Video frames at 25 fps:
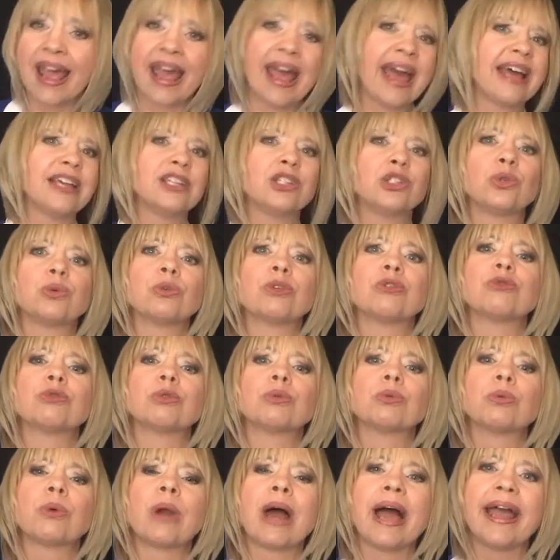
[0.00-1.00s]
as do a
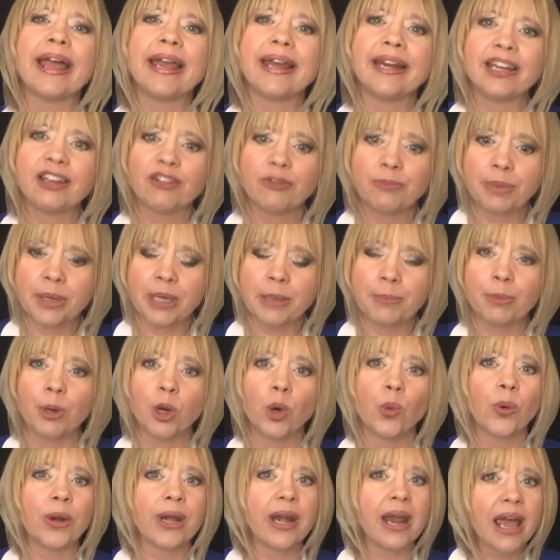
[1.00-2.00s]
variety of
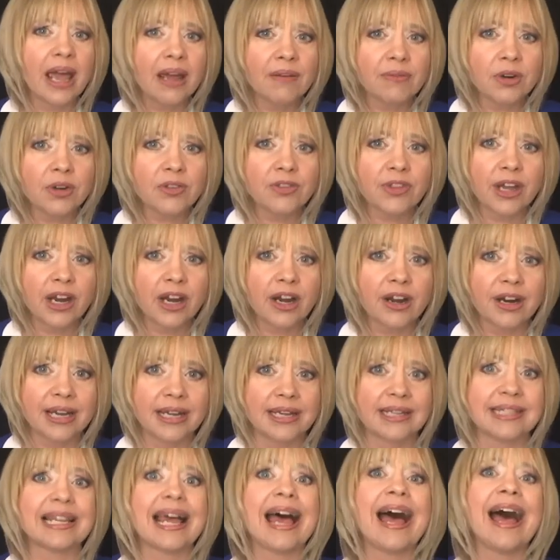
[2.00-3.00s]
people whenever there
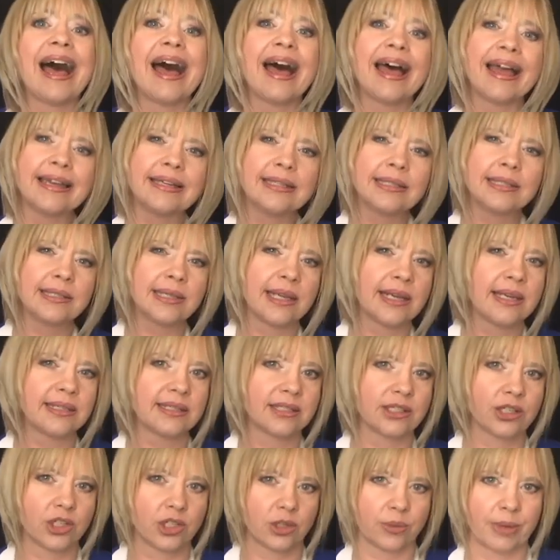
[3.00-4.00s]
is a high-stakes
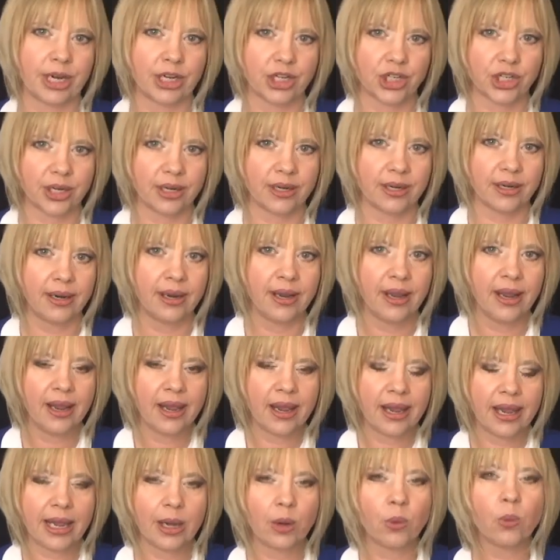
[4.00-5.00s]
situation.
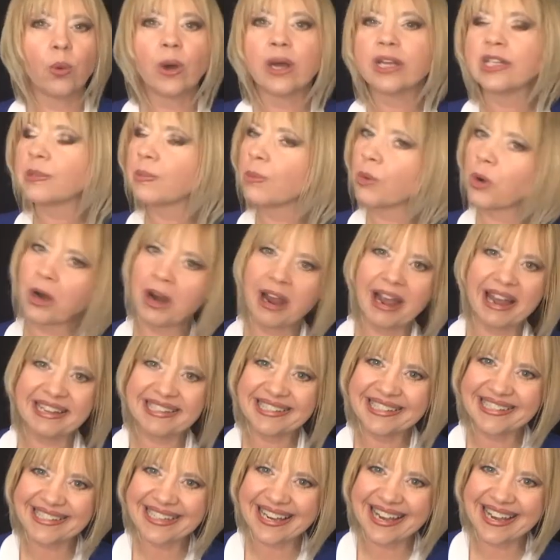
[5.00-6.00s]
And what's more high
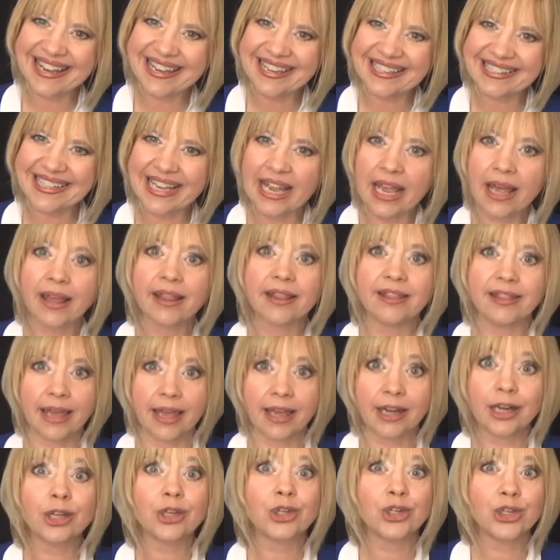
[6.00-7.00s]
stakes
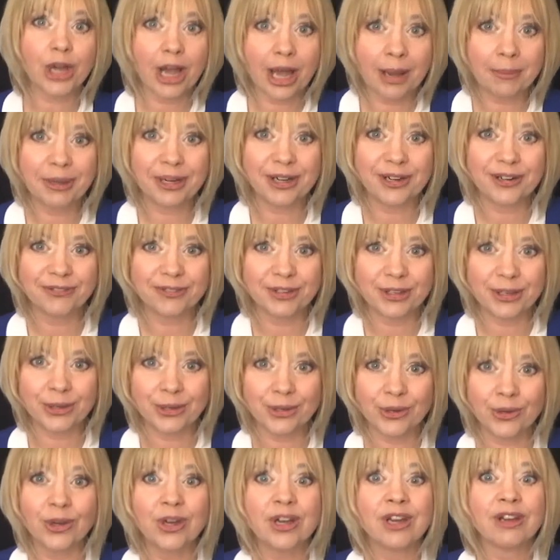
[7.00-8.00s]
than a job
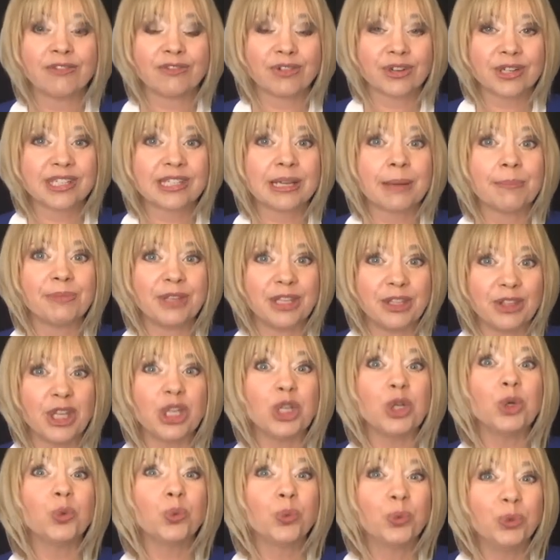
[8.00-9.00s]
interview for something that
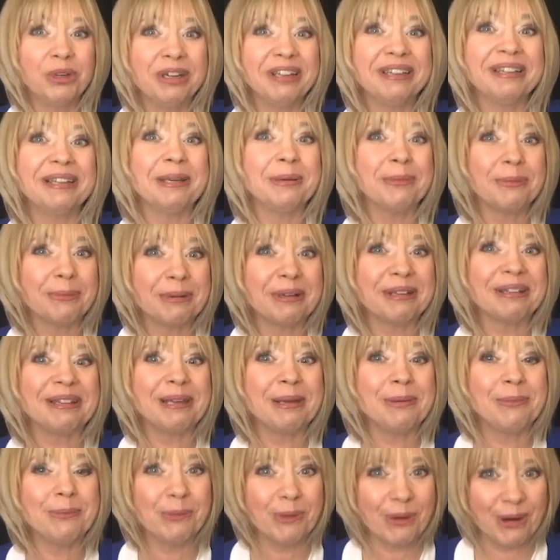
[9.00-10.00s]
you really,
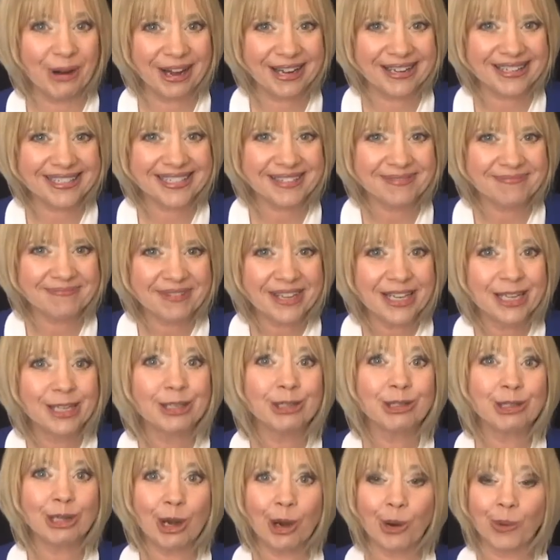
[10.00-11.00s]
really want?
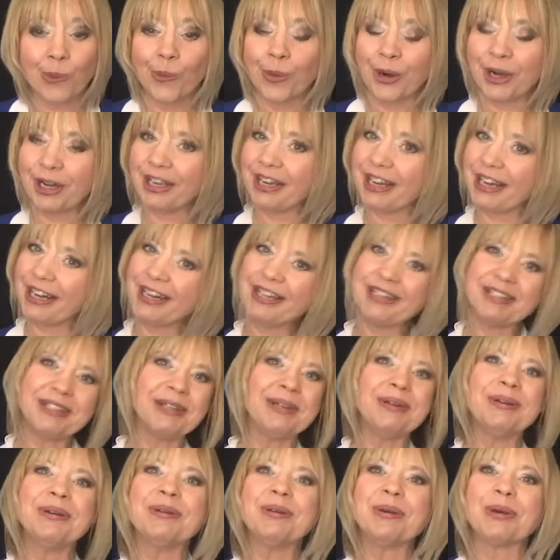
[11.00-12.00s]
So what are you gonna
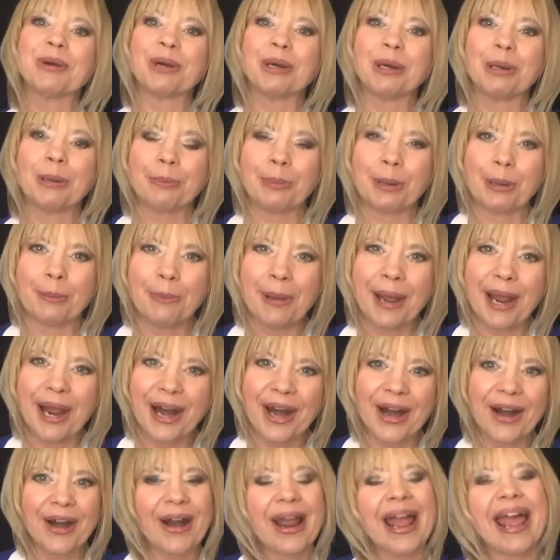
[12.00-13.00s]
do? You're gonna
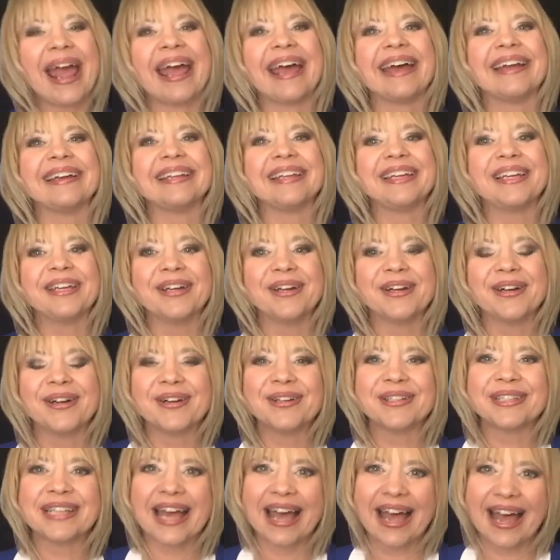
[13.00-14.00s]
prepare, and
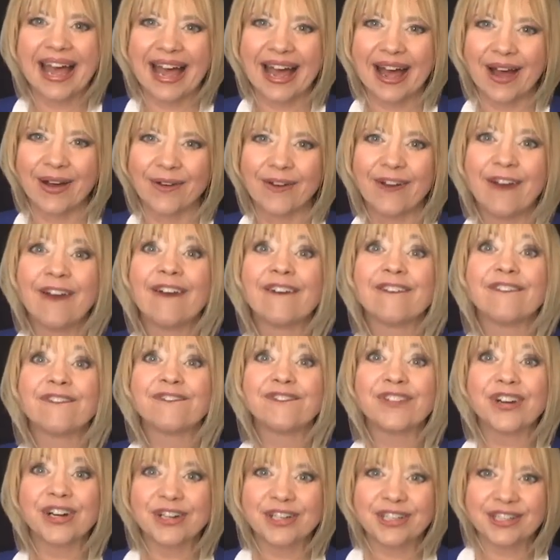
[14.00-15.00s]
here's how.
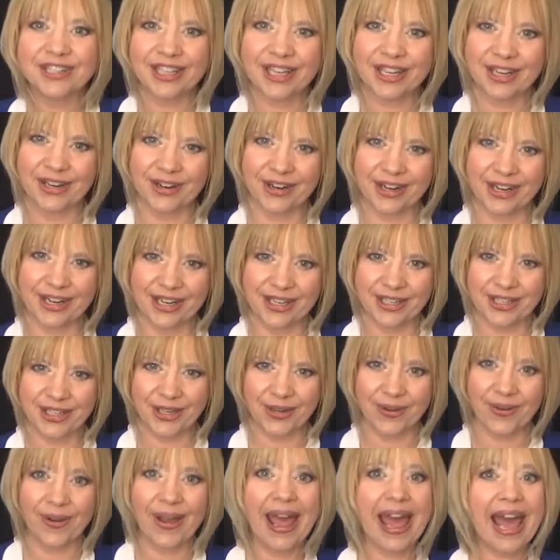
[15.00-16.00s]
First thing you're gonna
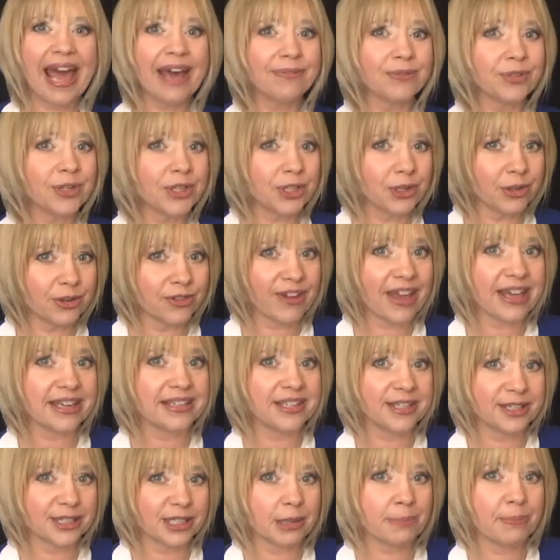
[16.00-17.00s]
do, after you have
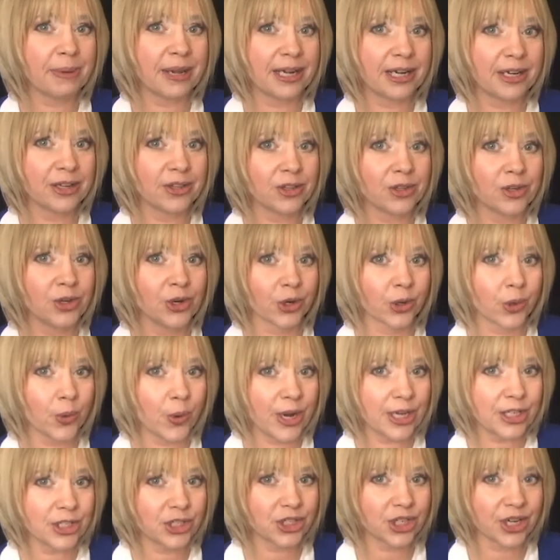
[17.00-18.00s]
anticipated your
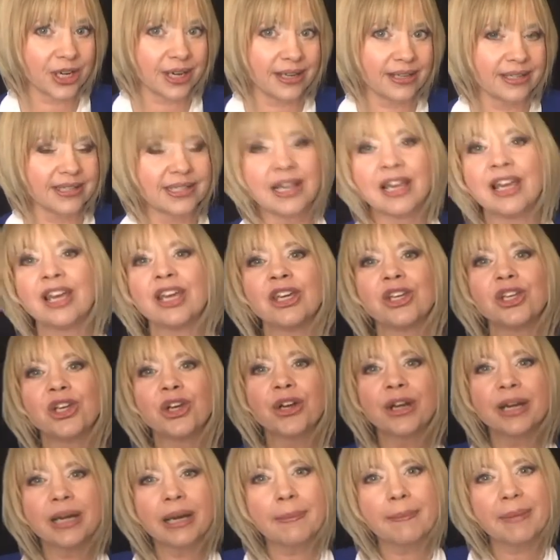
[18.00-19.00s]
questions,
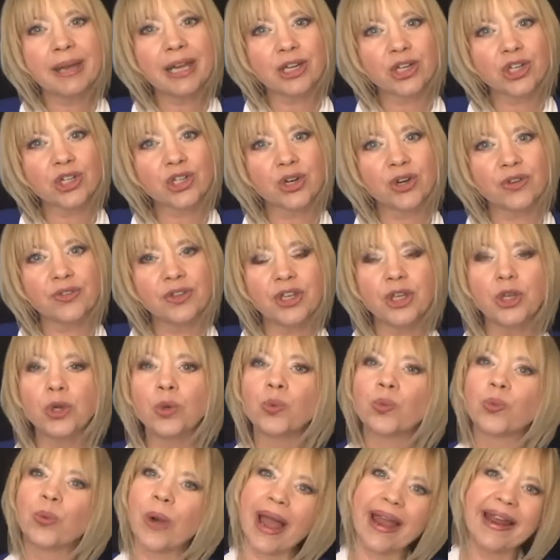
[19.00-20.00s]
you're gonna make sure that you
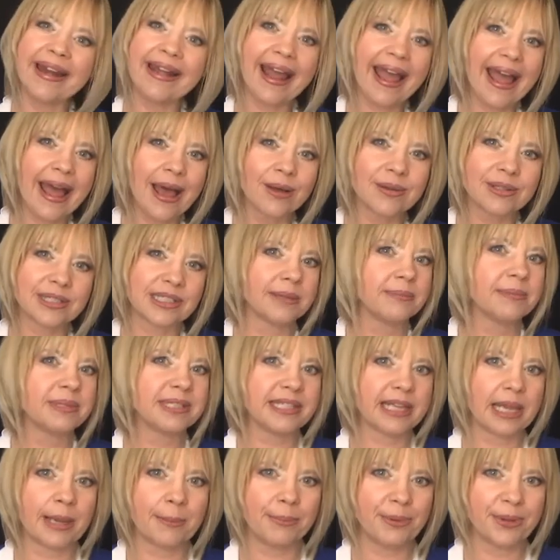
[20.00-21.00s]
write out some
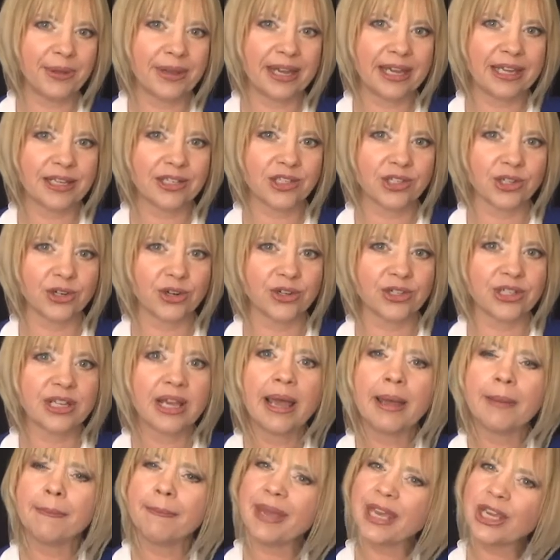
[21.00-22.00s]
sample answers.
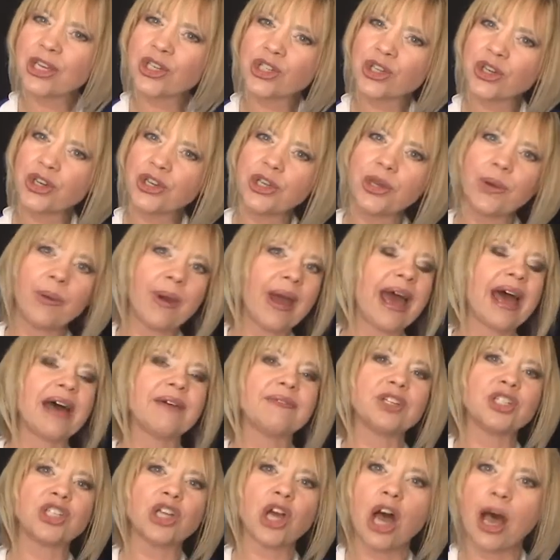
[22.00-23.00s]
Make sure you have
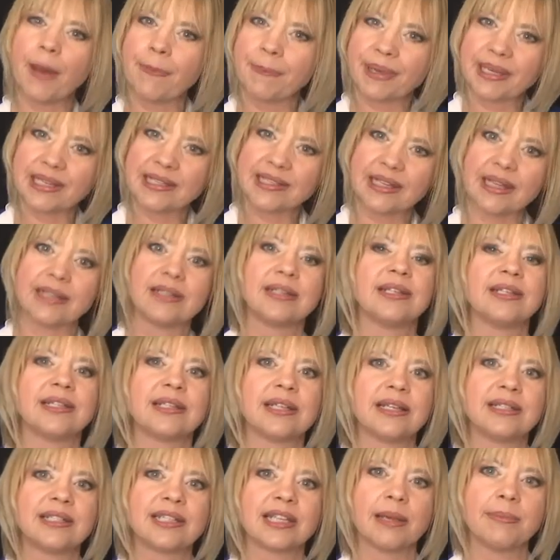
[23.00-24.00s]
a topic sentence
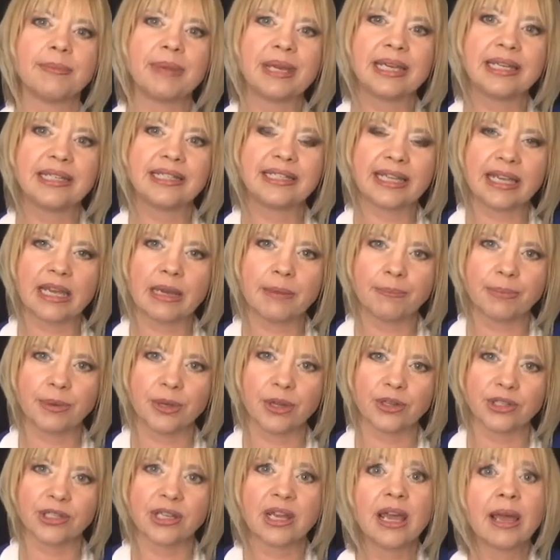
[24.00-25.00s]
and some
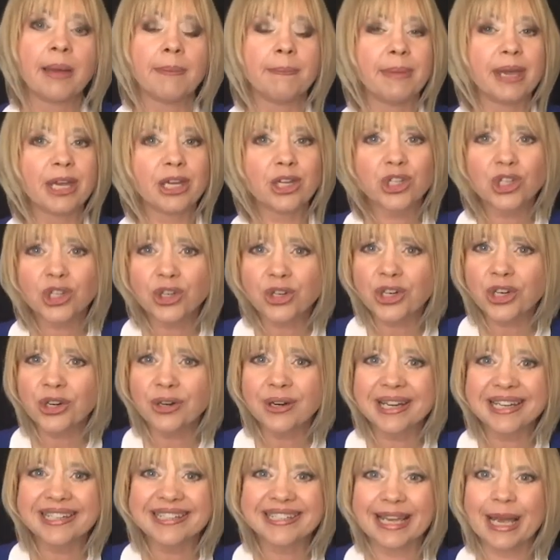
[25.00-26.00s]
examples. Make sure
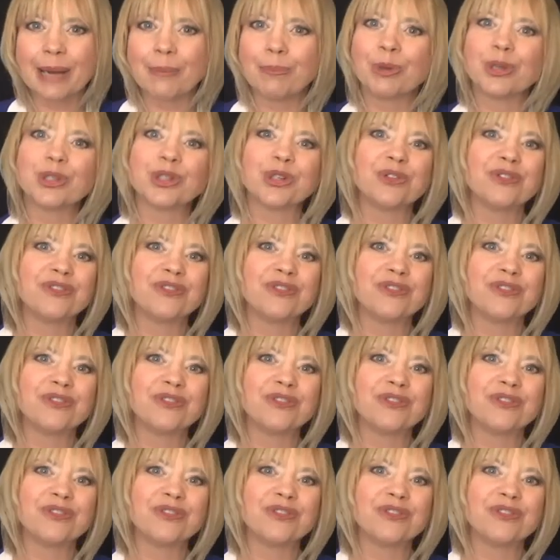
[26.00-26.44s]
your examples are